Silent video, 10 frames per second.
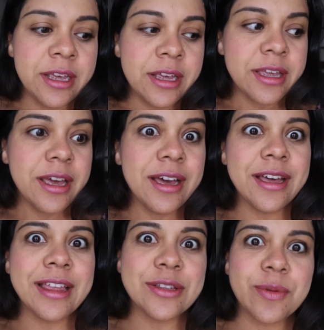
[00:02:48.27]
yeah,
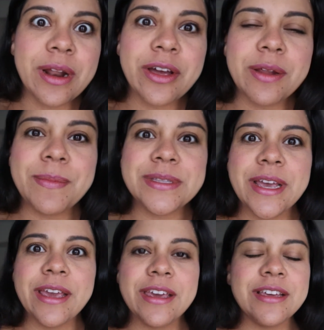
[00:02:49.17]
that's what I'm gonna be
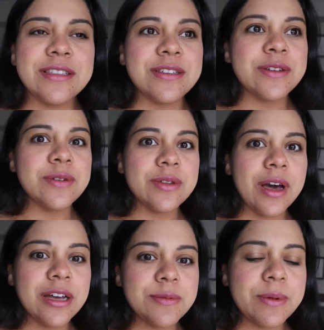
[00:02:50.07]
taking to the
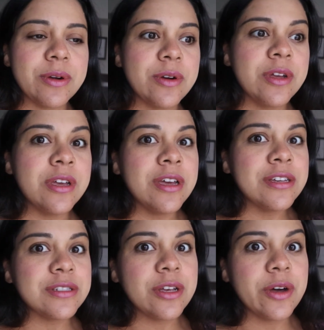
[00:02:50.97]
hospital.
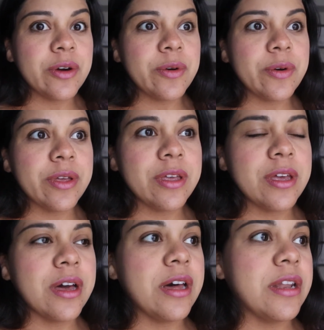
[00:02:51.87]
So
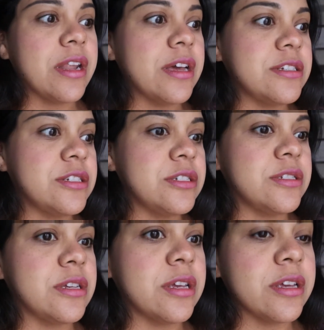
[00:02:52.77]
unless
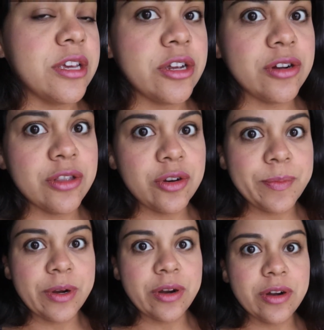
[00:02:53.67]
she's here a little
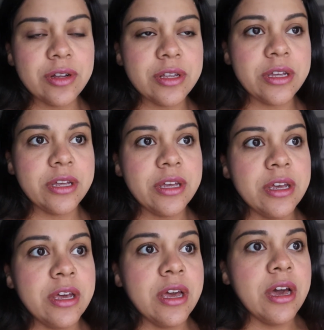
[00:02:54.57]
bit early,
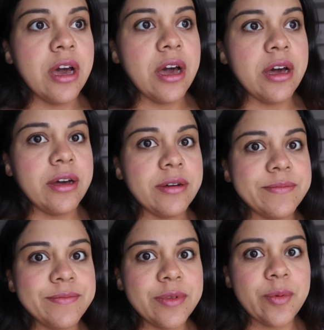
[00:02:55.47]

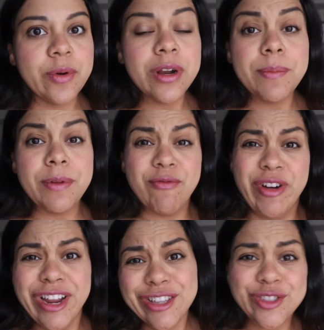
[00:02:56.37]
we're gonna be
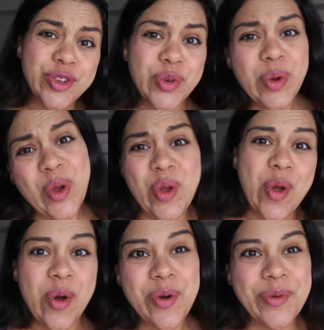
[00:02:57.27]
ready to
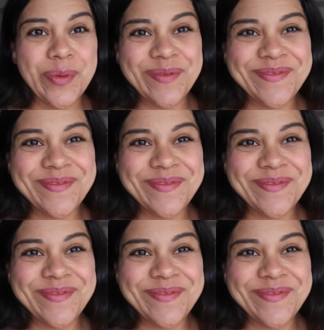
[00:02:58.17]
go.